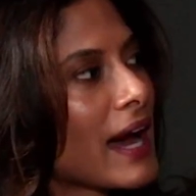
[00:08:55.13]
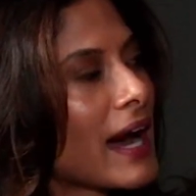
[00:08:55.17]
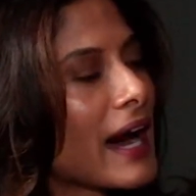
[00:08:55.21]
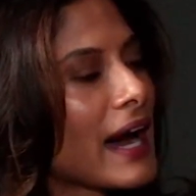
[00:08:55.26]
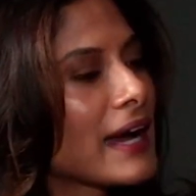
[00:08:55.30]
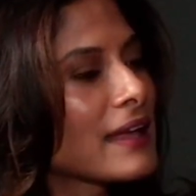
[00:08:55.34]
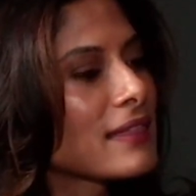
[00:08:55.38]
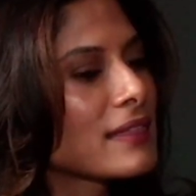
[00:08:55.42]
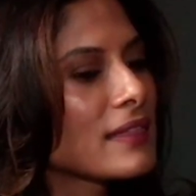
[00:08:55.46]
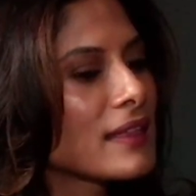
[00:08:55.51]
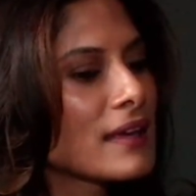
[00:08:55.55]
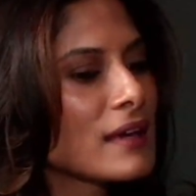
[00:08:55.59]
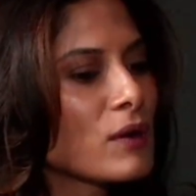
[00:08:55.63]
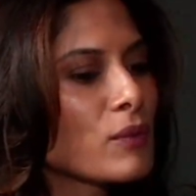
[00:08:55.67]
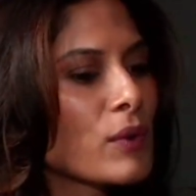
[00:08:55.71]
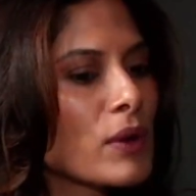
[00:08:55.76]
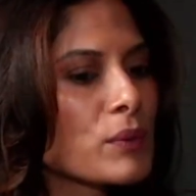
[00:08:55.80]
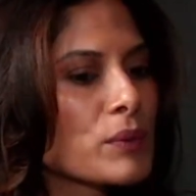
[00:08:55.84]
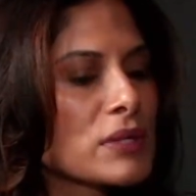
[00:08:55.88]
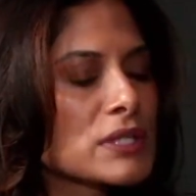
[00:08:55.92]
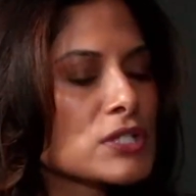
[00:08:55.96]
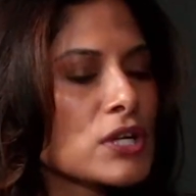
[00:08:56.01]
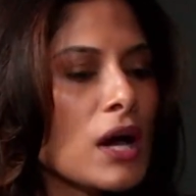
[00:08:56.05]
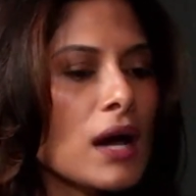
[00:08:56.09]
I think
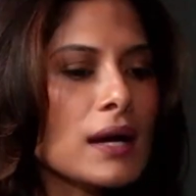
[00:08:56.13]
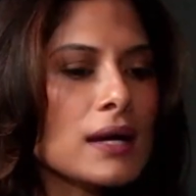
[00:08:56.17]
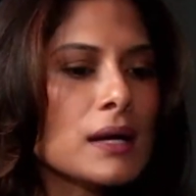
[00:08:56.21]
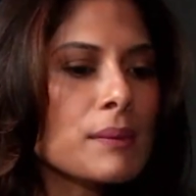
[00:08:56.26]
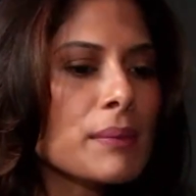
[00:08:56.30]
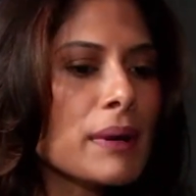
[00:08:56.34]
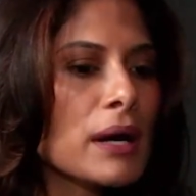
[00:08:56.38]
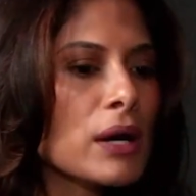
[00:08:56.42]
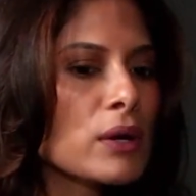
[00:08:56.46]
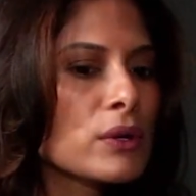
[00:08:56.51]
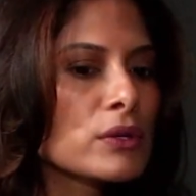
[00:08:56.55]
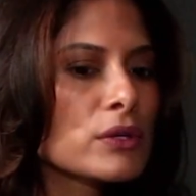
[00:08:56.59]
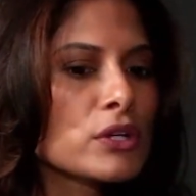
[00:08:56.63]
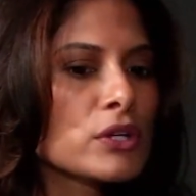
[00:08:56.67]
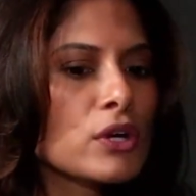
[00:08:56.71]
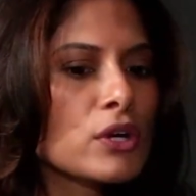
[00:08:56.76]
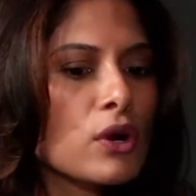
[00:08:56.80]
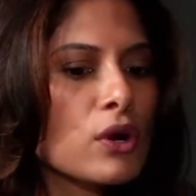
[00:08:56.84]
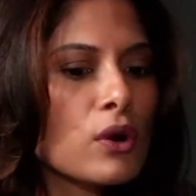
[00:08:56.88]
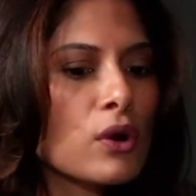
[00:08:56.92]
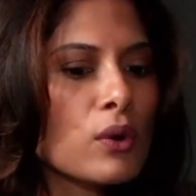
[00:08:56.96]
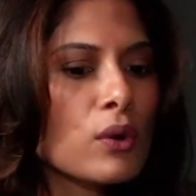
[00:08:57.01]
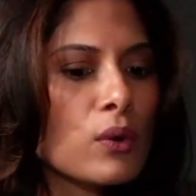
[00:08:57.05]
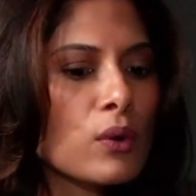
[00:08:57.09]
when we talk about,
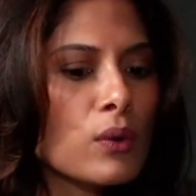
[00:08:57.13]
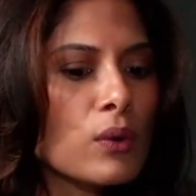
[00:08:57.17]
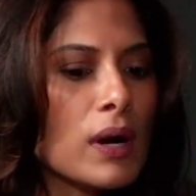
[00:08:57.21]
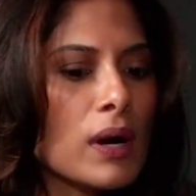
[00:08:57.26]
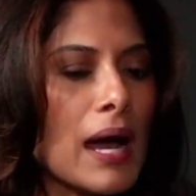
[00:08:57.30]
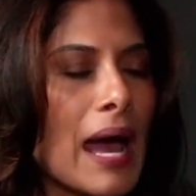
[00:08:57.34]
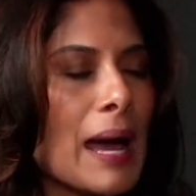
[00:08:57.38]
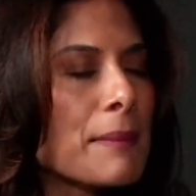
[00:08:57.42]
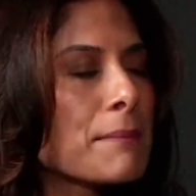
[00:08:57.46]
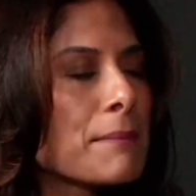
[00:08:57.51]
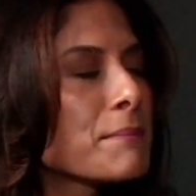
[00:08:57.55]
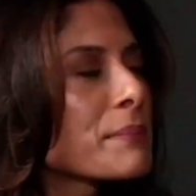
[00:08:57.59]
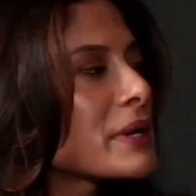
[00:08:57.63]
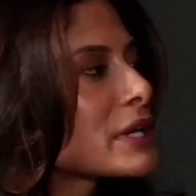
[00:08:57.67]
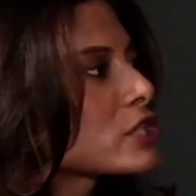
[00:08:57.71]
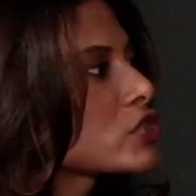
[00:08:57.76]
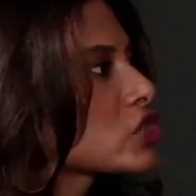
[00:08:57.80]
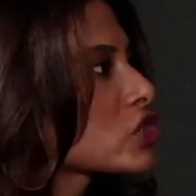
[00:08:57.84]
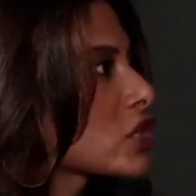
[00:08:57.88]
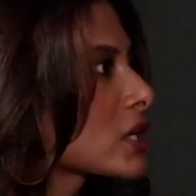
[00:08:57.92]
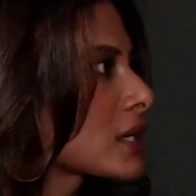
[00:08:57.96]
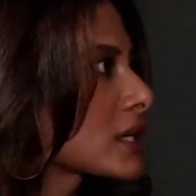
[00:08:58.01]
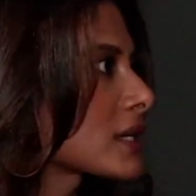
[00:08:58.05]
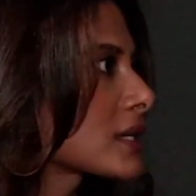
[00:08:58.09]

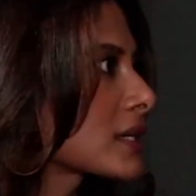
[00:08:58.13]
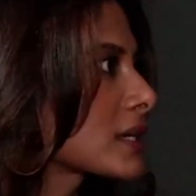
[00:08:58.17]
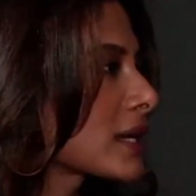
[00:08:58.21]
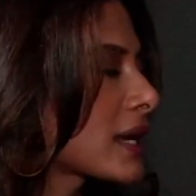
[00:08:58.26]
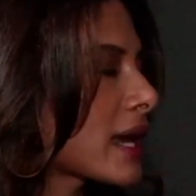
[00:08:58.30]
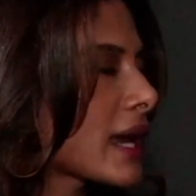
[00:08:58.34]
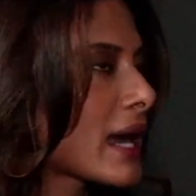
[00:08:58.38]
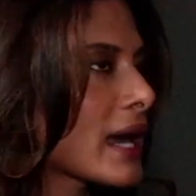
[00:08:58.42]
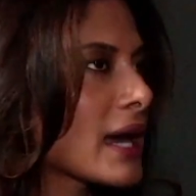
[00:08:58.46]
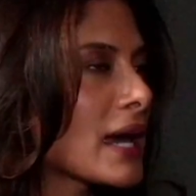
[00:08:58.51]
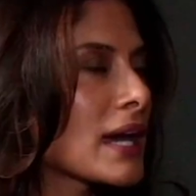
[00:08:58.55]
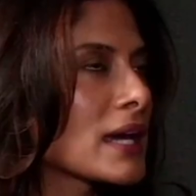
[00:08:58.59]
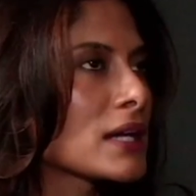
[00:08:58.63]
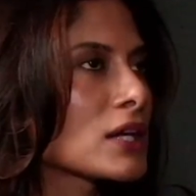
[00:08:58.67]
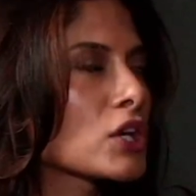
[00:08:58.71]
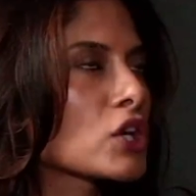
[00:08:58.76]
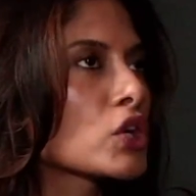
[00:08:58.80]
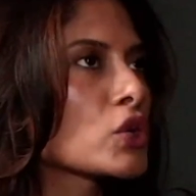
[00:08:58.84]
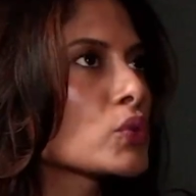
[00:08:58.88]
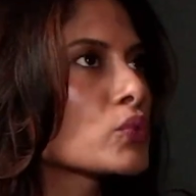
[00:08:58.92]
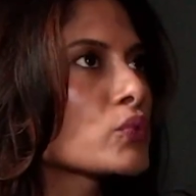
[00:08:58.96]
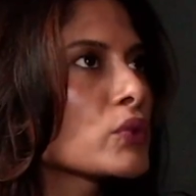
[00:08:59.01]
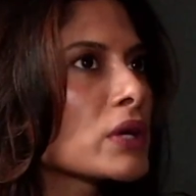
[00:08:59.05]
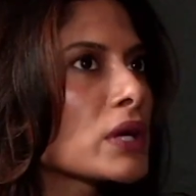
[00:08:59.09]
ambition and
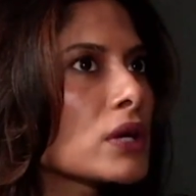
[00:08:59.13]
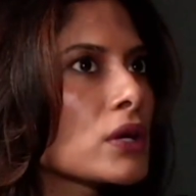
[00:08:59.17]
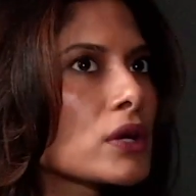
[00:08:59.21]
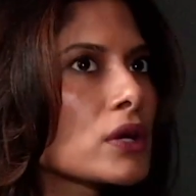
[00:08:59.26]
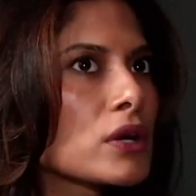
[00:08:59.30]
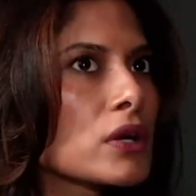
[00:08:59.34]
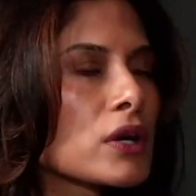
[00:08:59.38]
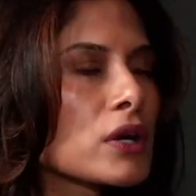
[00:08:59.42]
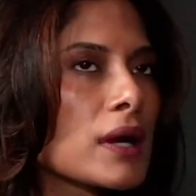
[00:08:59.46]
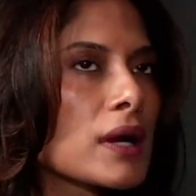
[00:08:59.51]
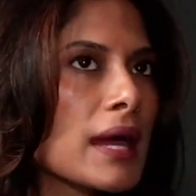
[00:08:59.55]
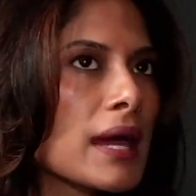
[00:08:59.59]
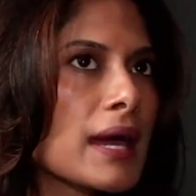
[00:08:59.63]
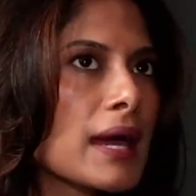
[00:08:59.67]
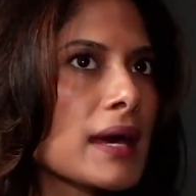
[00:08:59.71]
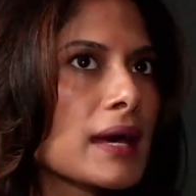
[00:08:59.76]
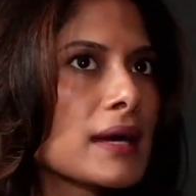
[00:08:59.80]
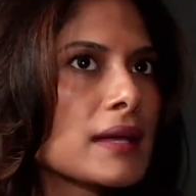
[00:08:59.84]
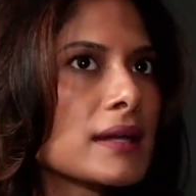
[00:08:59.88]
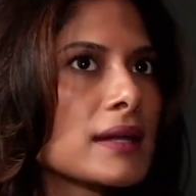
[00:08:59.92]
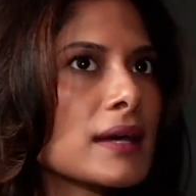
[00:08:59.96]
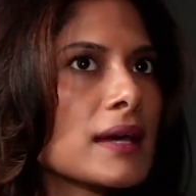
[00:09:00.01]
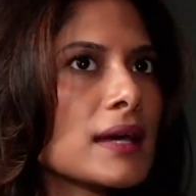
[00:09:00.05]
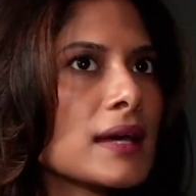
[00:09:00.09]
career
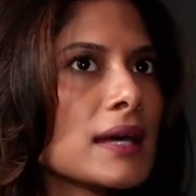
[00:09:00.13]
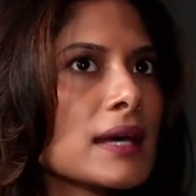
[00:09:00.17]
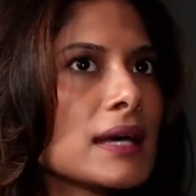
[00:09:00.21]
and